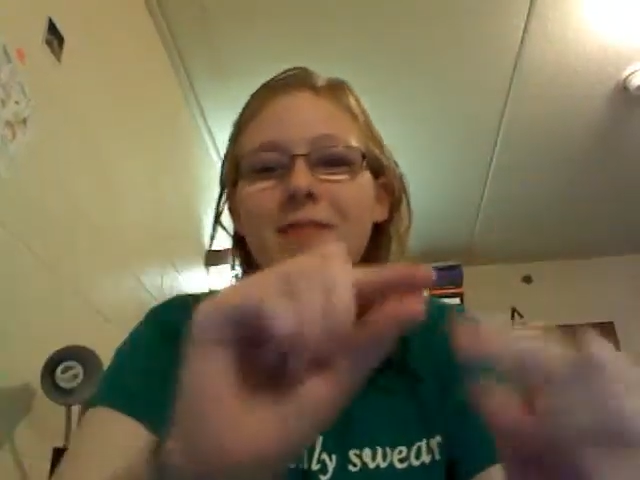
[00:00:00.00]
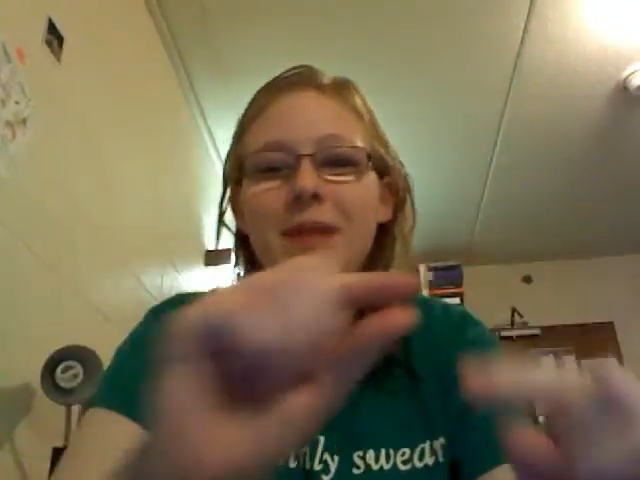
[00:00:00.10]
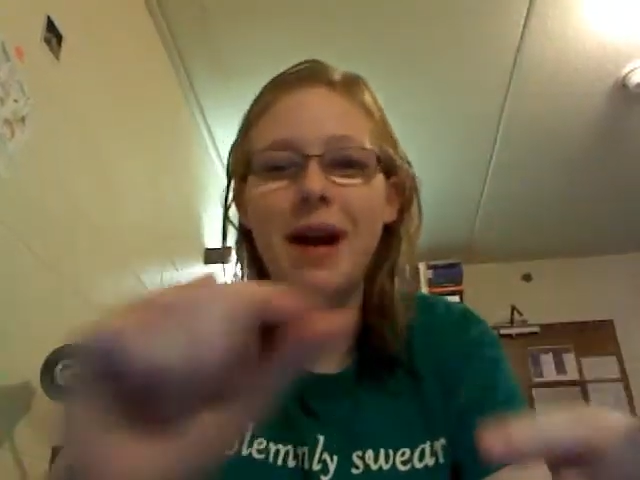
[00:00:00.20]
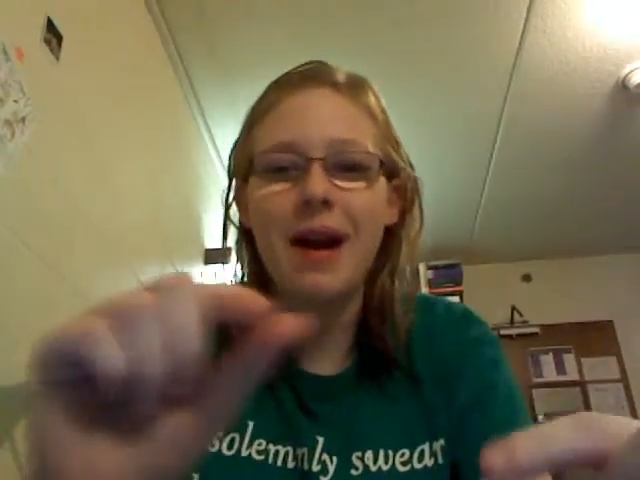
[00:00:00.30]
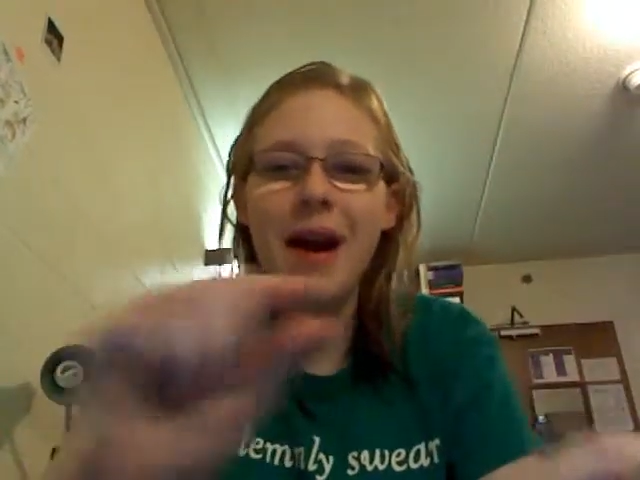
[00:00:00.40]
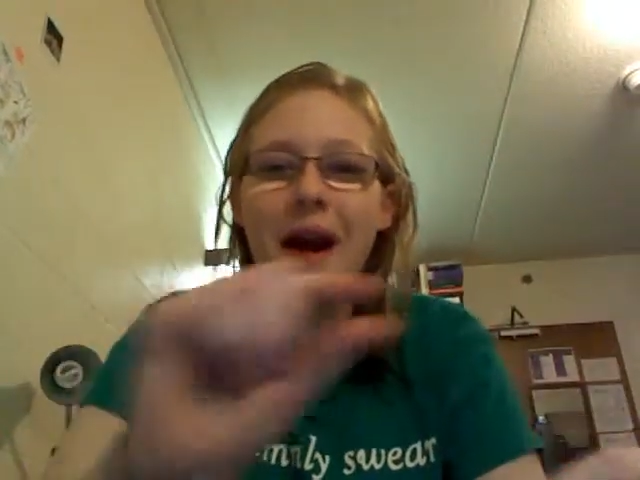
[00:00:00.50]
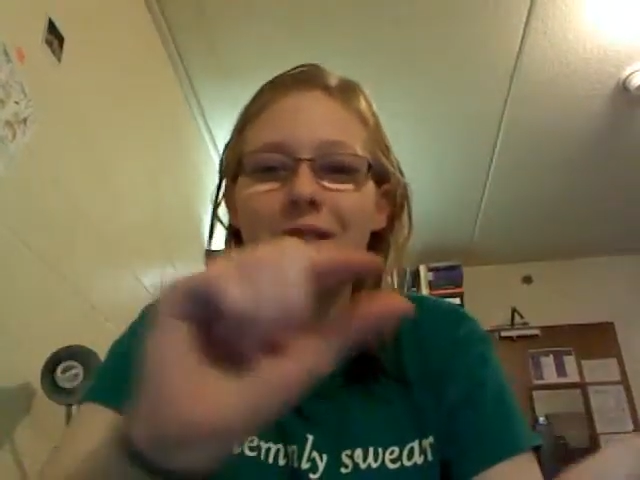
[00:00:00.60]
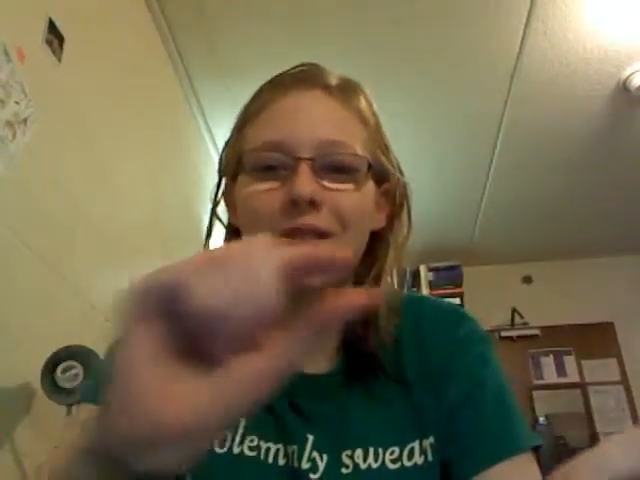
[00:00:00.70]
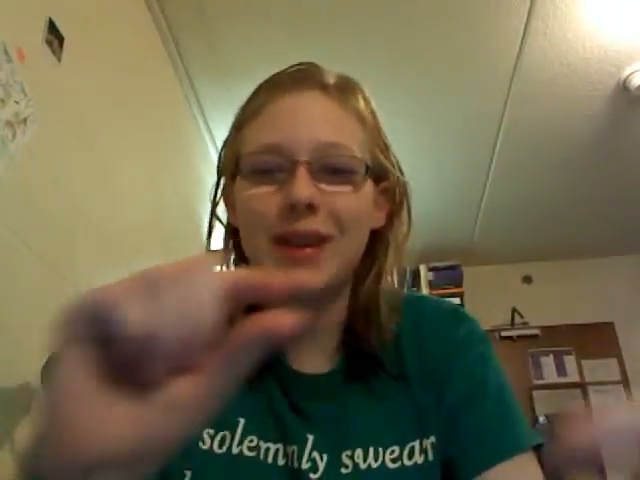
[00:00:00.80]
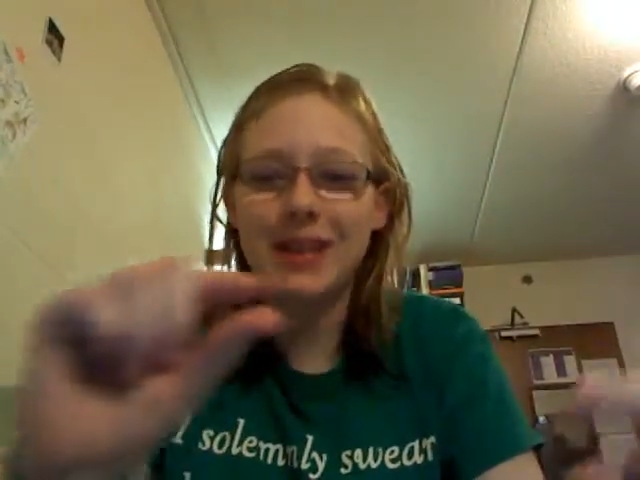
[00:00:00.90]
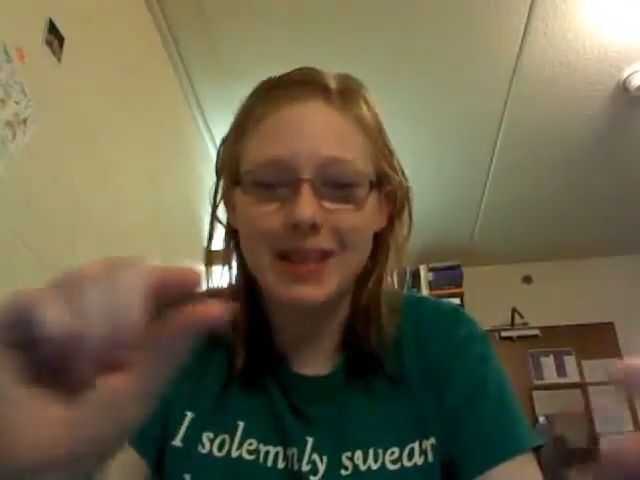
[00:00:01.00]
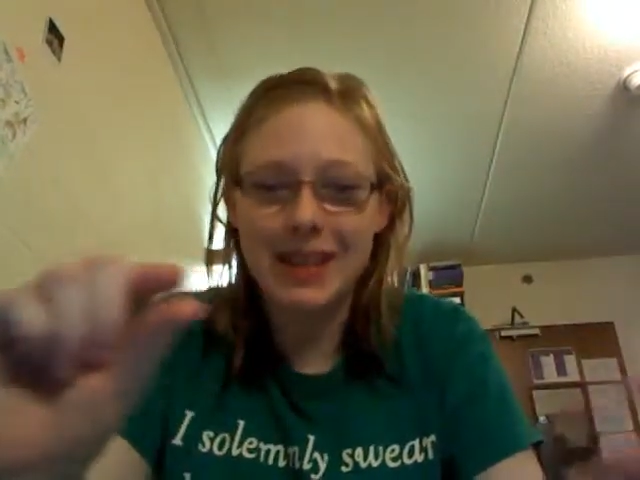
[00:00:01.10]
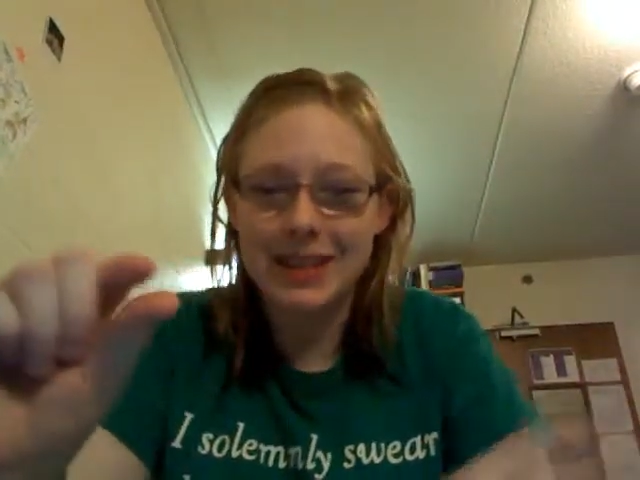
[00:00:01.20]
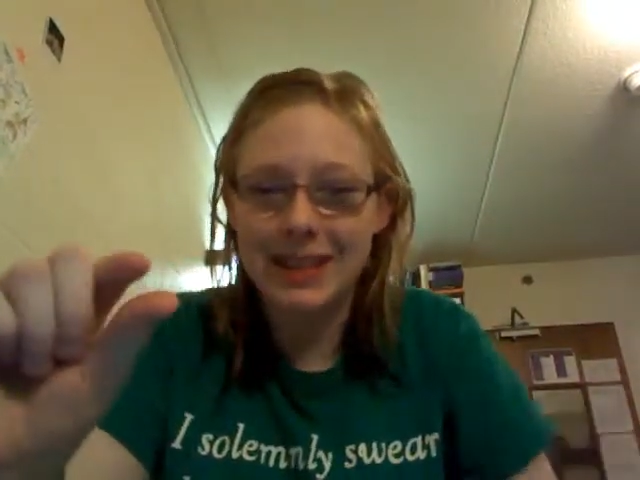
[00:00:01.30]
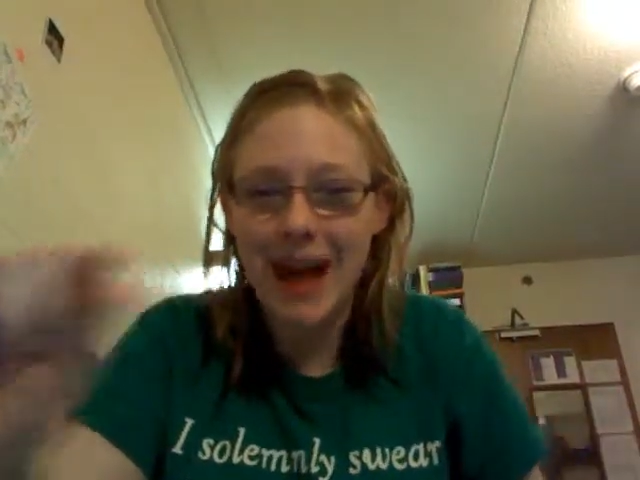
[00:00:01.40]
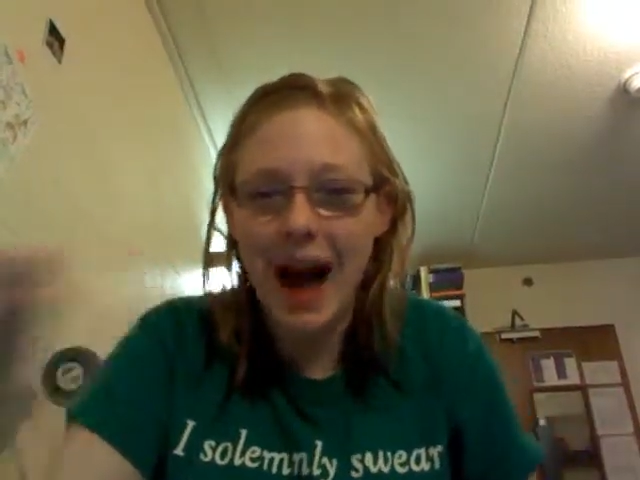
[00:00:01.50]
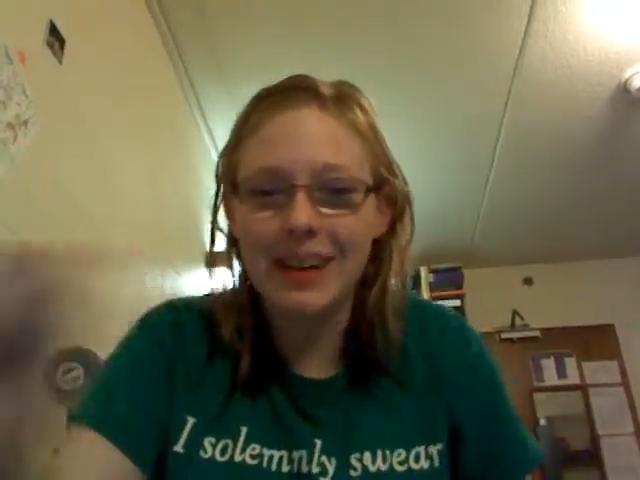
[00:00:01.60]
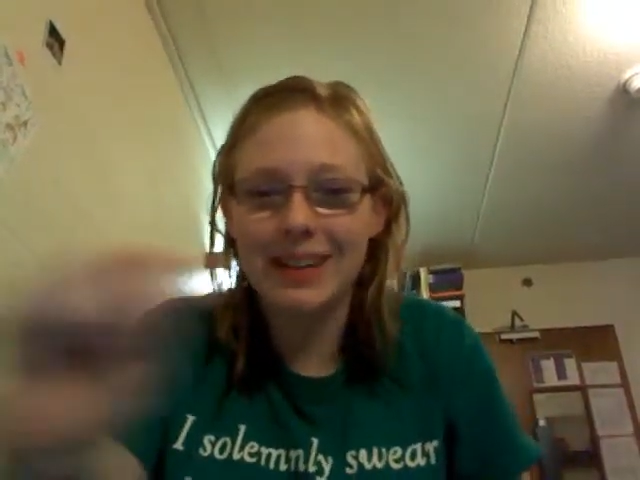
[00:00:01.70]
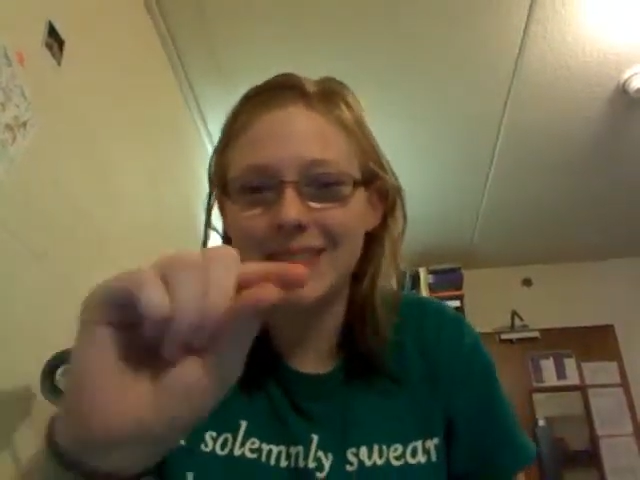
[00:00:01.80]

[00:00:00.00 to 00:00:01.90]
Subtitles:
Bear versus Lion,